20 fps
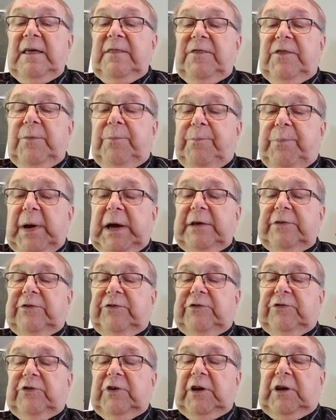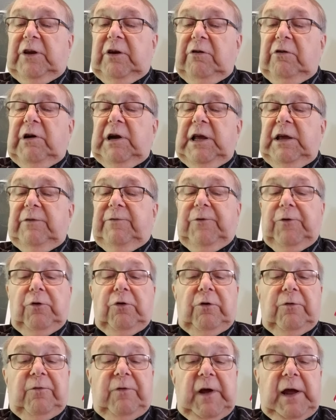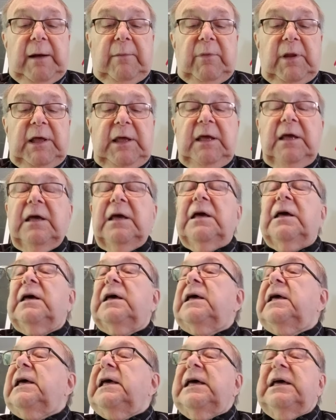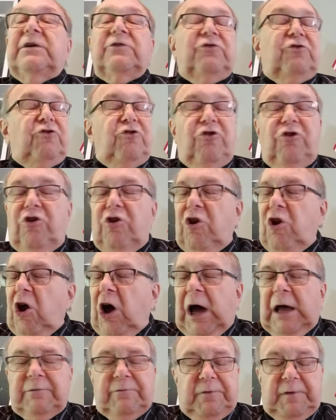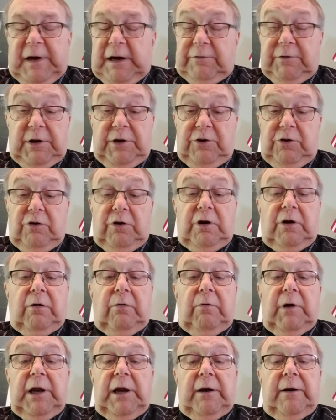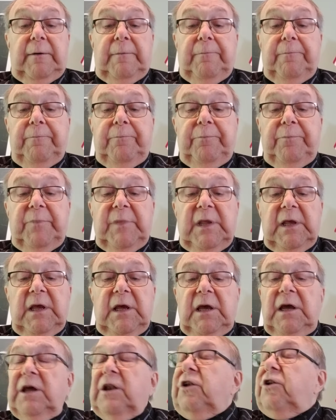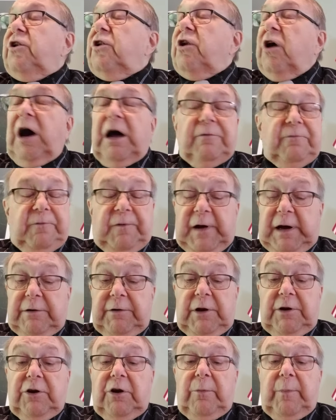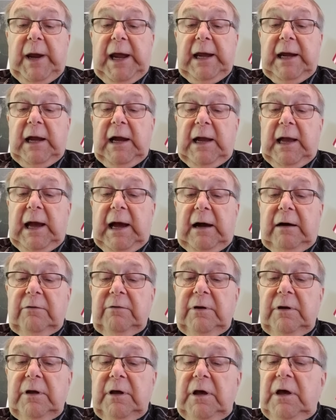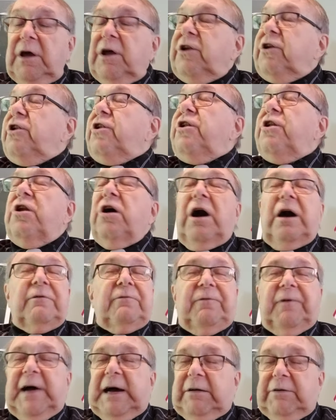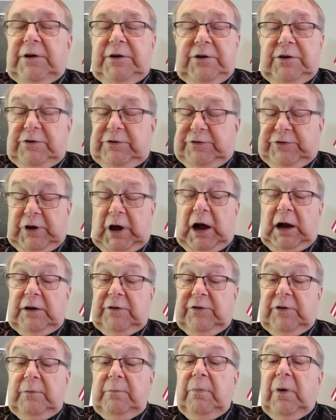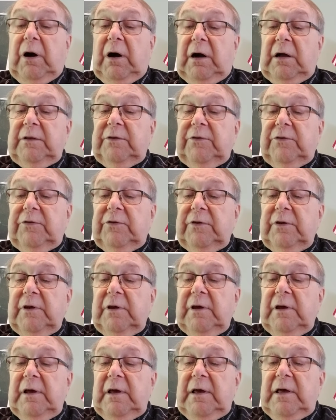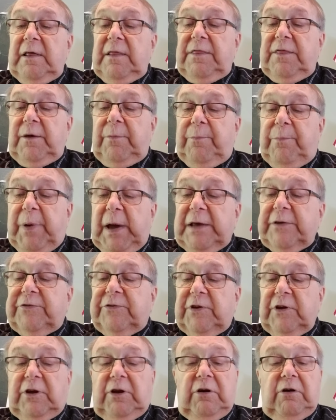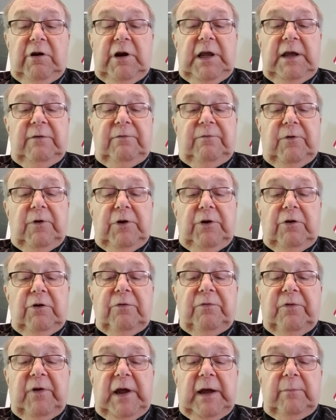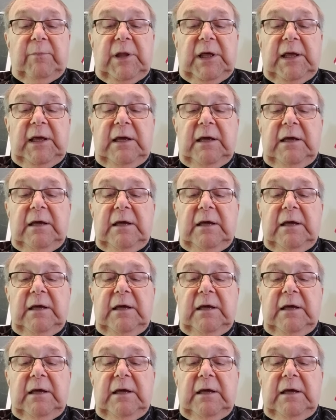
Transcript: The best security for your family is not found in your career, not found in your bank account, not found in your stocks and bonds. The best security for your family